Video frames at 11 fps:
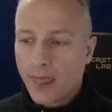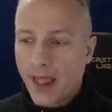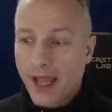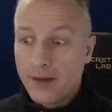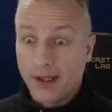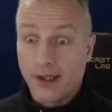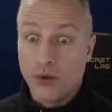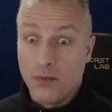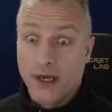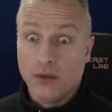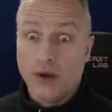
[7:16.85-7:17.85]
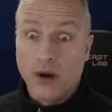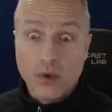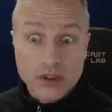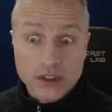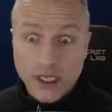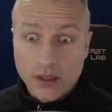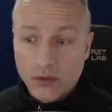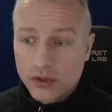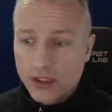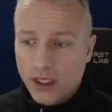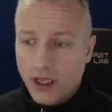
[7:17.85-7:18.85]
Anyway, going back to what I was saying
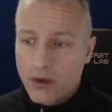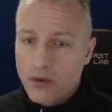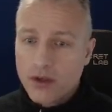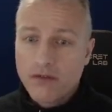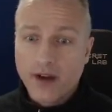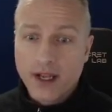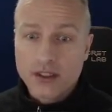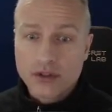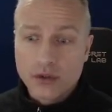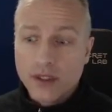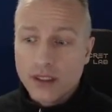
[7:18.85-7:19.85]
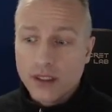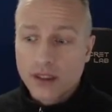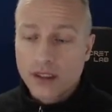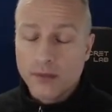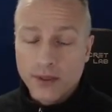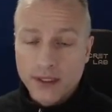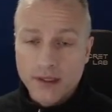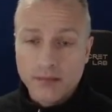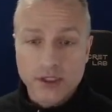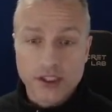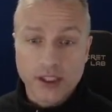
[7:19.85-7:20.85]
was, I would advise completing
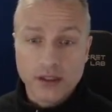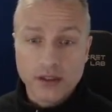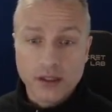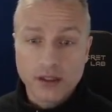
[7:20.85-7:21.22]
Michigan